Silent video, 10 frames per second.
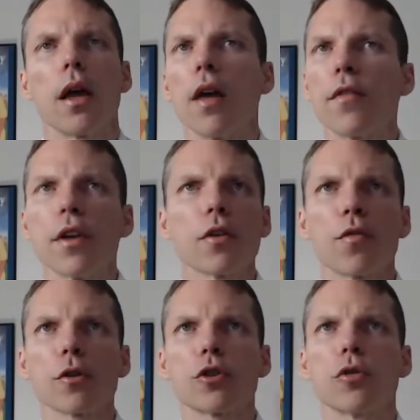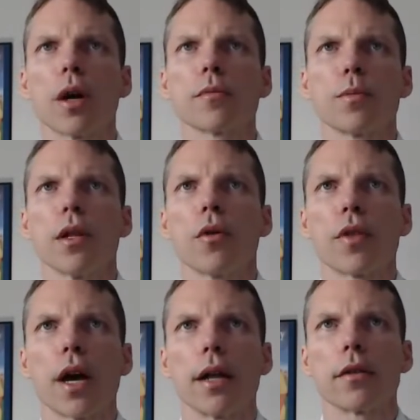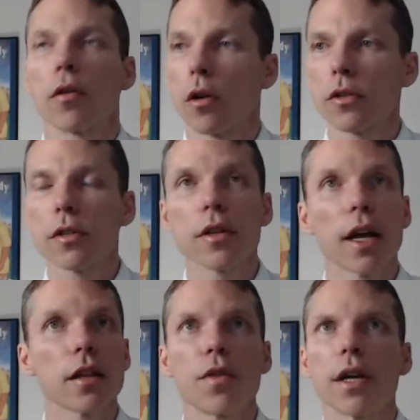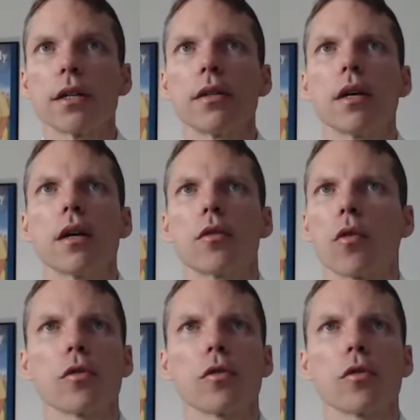Every other virtue comes below that. They're all still elevated. They're